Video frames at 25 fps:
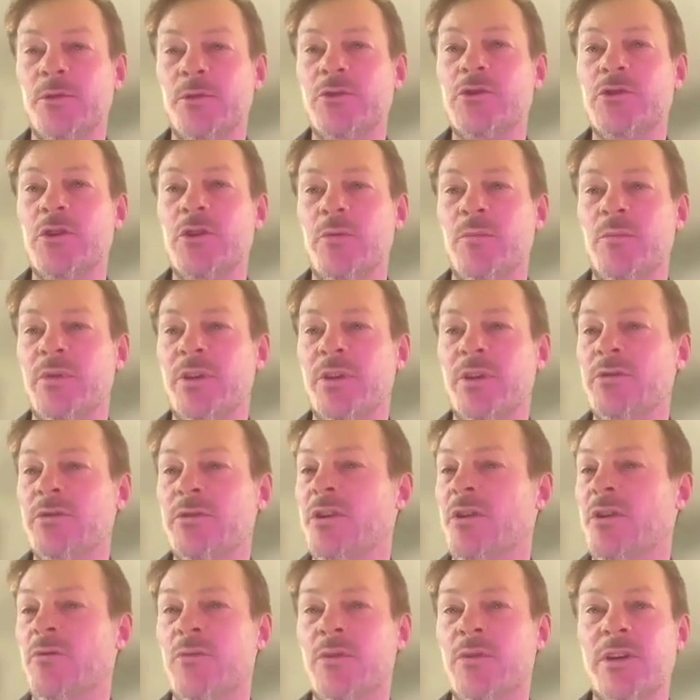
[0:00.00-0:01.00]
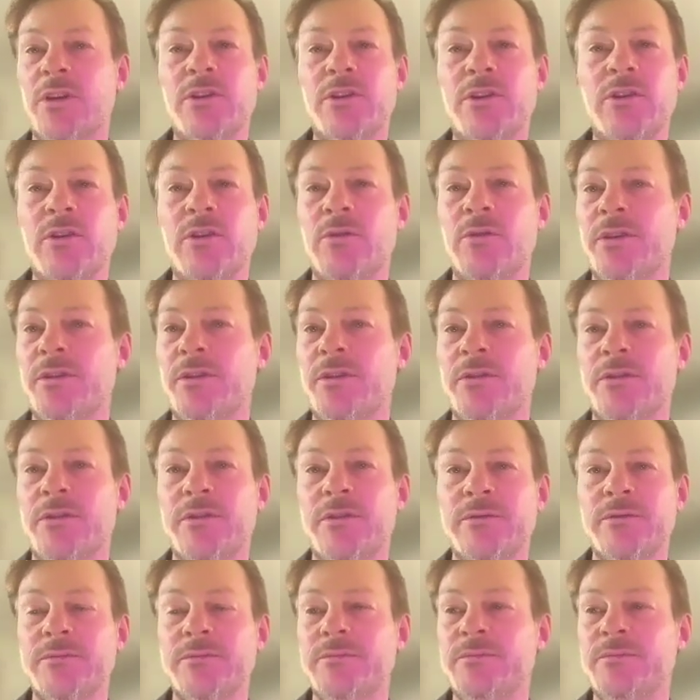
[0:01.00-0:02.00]
normal Joe Blow don't want to know
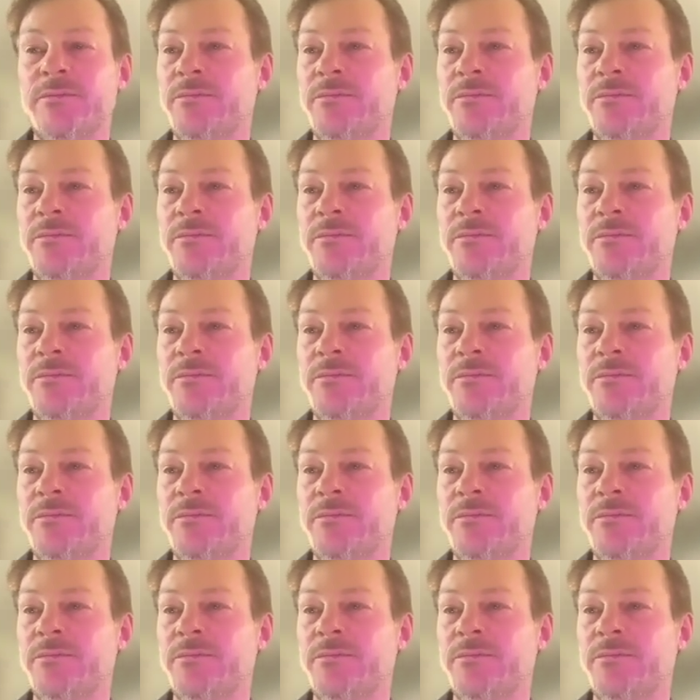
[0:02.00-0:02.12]
either.